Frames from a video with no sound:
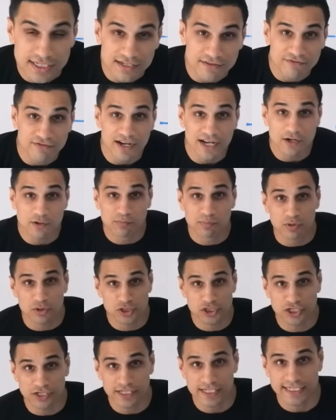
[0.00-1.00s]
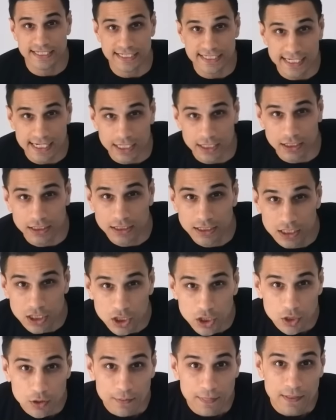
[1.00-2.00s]
so the final portion of this is
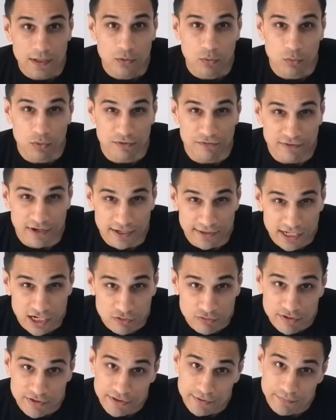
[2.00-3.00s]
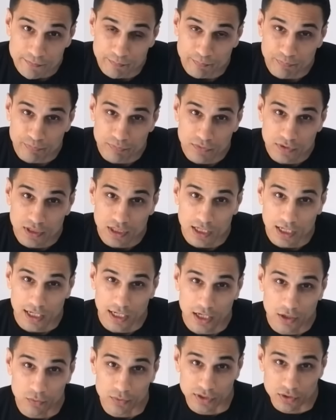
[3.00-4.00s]
now, we found our rhythm with
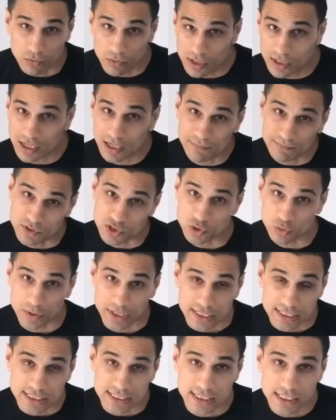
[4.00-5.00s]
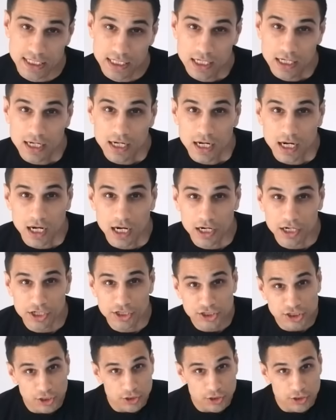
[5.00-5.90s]
the one arm swings. I'm going to